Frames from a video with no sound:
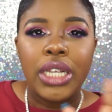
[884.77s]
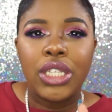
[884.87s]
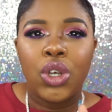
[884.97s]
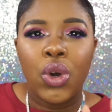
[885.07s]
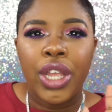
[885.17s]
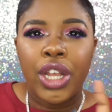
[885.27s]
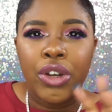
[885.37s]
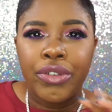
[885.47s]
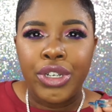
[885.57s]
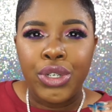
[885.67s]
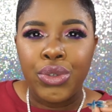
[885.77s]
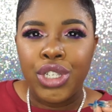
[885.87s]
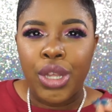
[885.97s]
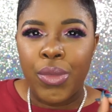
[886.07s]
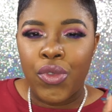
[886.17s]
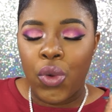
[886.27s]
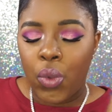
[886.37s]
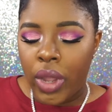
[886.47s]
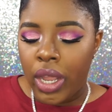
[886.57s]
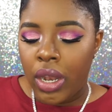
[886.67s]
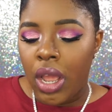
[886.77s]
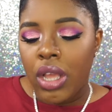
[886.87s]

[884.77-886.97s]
so it could reduce some of the wind.